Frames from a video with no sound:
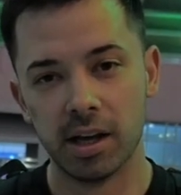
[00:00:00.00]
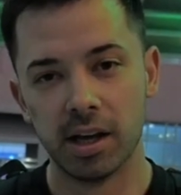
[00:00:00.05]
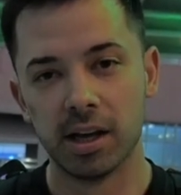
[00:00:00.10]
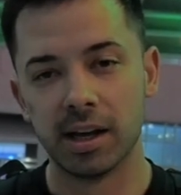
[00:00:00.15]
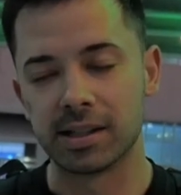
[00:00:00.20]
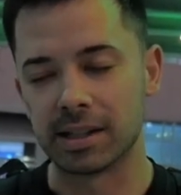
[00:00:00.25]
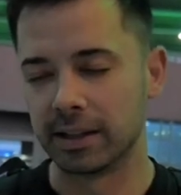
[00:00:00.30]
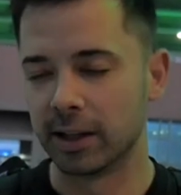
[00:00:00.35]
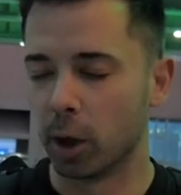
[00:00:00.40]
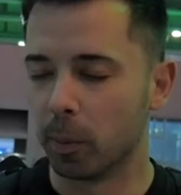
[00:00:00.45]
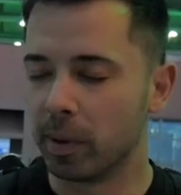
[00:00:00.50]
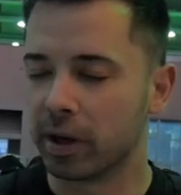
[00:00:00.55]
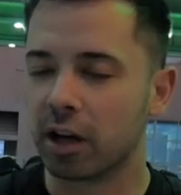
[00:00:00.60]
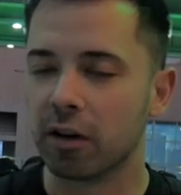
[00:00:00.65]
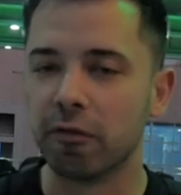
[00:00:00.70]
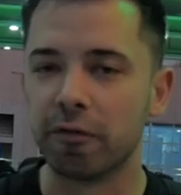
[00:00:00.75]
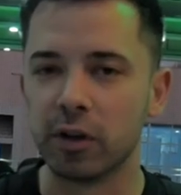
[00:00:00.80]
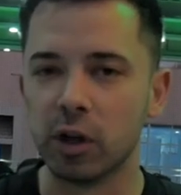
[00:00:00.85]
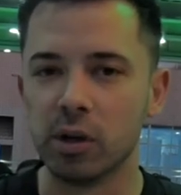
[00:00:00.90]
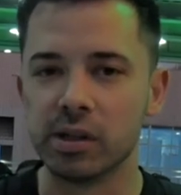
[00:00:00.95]
It's a little
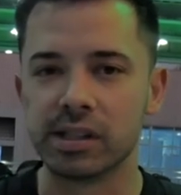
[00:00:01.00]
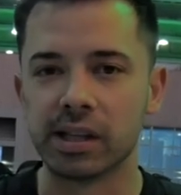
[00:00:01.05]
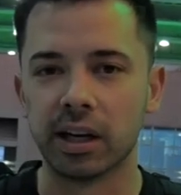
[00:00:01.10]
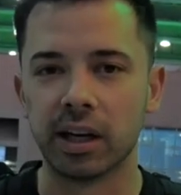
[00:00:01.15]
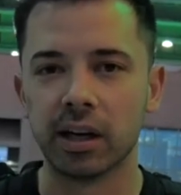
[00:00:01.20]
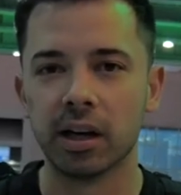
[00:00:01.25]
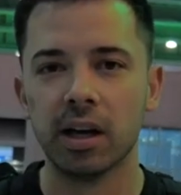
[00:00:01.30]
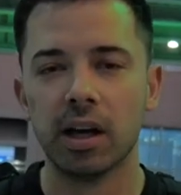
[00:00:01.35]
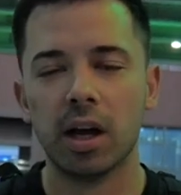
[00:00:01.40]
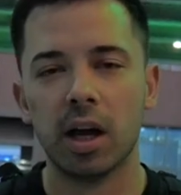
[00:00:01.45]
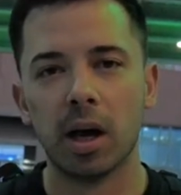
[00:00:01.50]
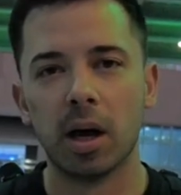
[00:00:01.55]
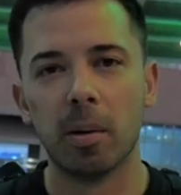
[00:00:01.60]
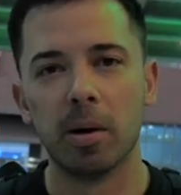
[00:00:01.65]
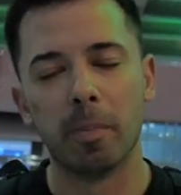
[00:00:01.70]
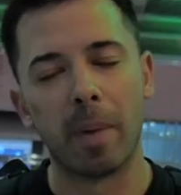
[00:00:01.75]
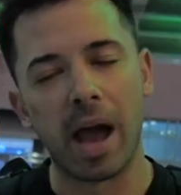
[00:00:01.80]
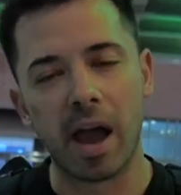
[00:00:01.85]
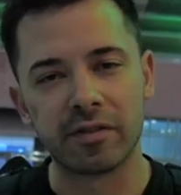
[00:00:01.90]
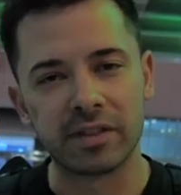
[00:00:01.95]
bit confusing.
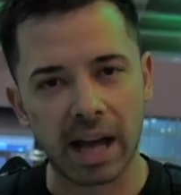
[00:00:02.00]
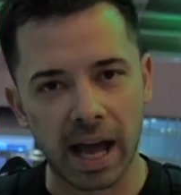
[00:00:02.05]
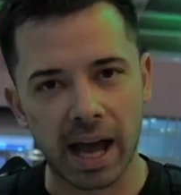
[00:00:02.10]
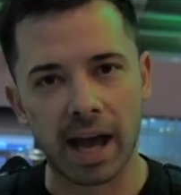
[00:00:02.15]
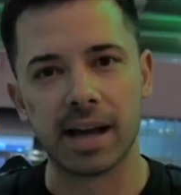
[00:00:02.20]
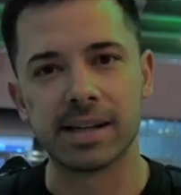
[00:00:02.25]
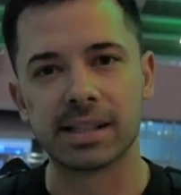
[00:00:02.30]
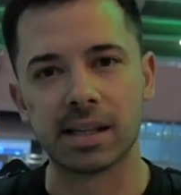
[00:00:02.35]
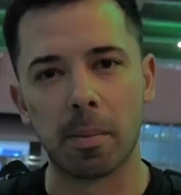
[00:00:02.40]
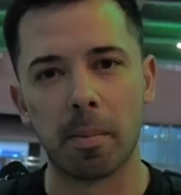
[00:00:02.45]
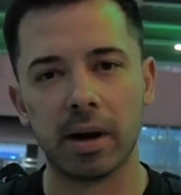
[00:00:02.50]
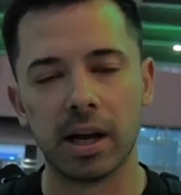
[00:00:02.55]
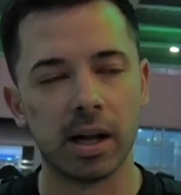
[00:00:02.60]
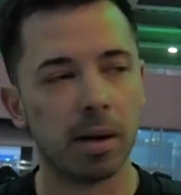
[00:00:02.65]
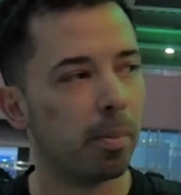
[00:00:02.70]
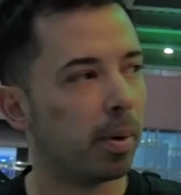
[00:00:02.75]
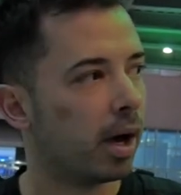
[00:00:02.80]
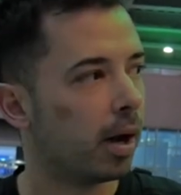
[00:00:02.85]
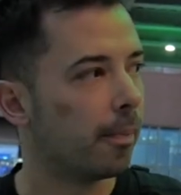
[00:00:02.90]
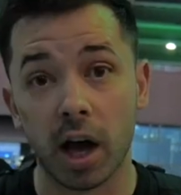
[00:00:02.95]
You might have to ask
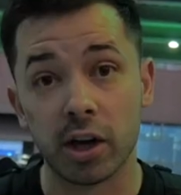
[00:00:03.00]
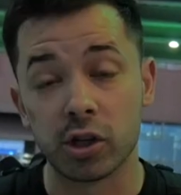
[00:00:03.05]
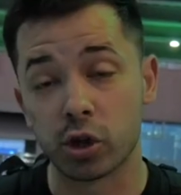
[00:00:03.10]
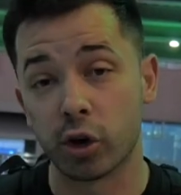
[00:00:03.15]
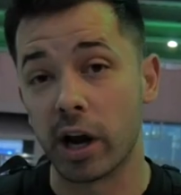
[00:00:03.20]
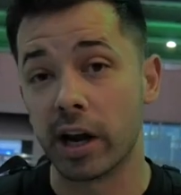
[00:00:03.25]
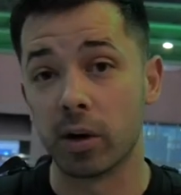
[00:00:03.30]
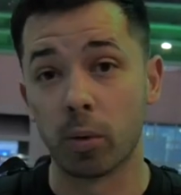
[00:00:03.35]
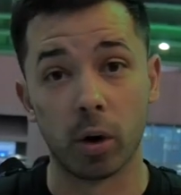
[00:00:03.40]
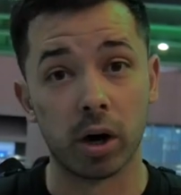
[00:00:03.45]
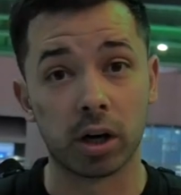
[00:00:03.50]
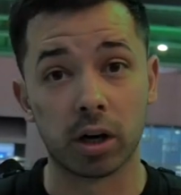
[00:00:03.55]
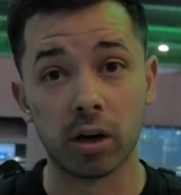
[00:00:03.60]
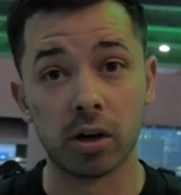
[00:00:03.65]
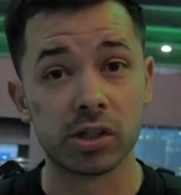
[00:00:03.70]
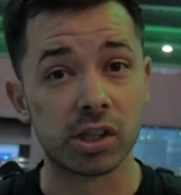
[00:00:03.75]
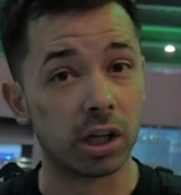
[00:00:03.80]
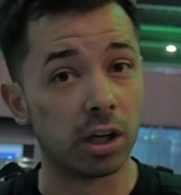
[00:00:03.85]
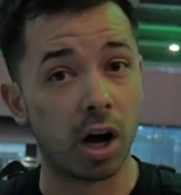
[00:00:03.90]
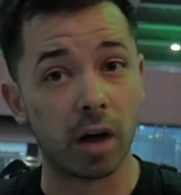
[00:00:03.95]
somebody. There are train
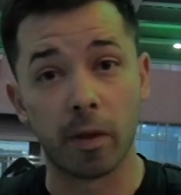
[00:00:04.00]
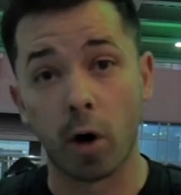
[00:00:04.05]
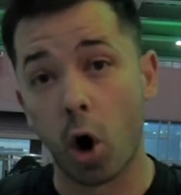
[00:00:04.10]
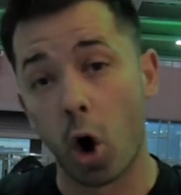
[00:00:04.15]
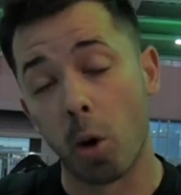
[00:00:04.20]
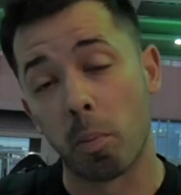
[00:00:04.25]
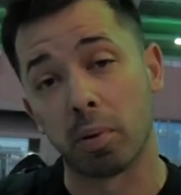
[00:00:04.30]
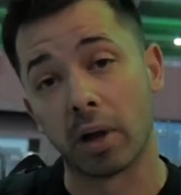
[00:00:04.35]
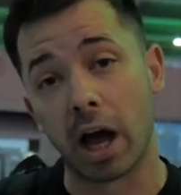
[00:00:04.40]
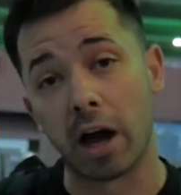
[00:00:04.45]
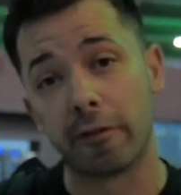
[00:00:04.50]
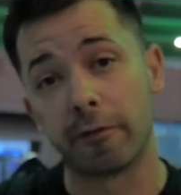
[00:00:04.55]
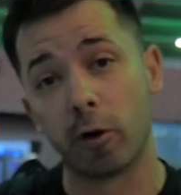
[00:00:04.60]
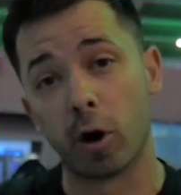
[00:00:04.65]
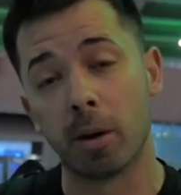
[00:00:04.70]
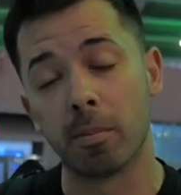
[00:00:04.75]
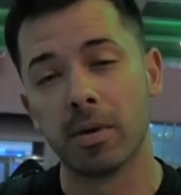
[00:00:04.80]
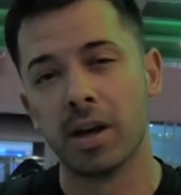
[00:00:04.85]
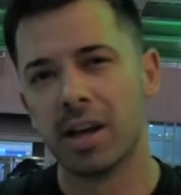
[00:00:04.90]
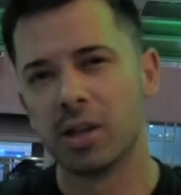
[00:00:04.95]
workers along the whole
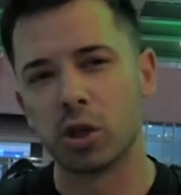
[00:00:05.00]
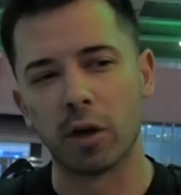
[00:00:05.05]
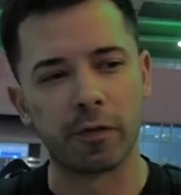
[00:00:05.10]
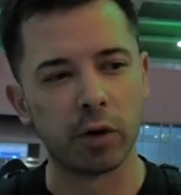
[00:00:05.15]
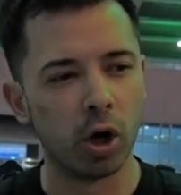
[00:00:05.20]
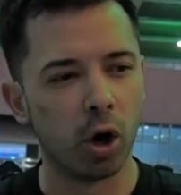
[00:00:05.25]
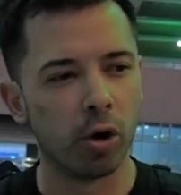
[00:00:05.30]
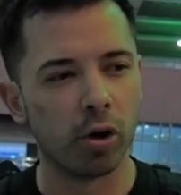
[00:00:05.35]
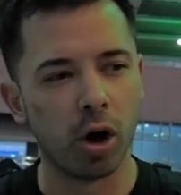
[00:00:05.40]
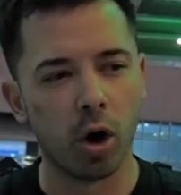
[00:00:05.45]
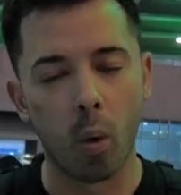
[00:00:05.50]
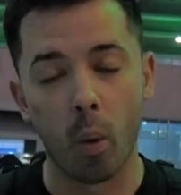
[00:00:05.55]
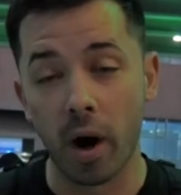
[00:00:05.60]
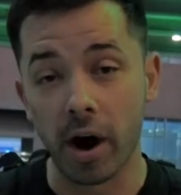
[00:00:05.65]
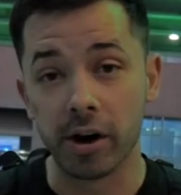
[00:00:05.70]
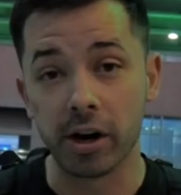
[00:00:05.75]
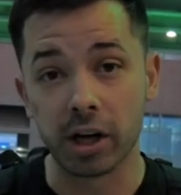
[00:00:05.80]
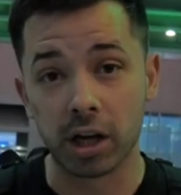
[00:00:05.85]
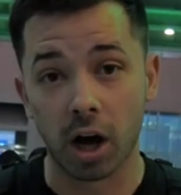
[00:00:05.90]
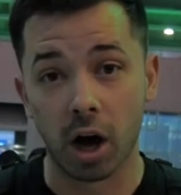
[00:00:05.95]
platform, so if you don't know
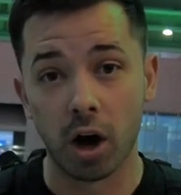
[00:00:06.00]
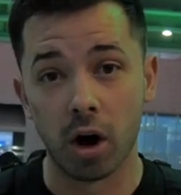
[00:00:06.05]
where to